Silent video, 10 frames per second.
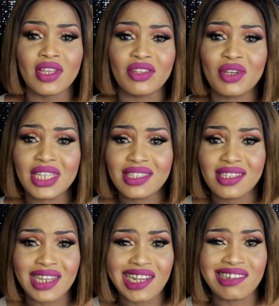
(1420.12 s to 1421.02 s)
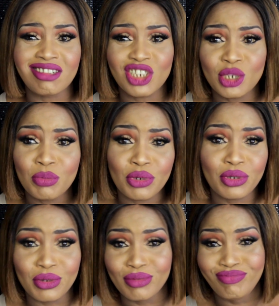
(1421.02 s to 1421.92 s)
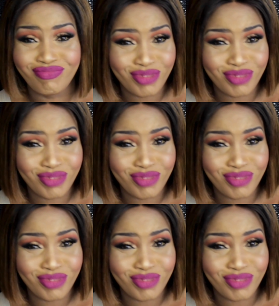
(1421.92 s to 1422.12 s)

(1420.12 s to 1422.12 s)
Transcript: Not eating and crunching bono.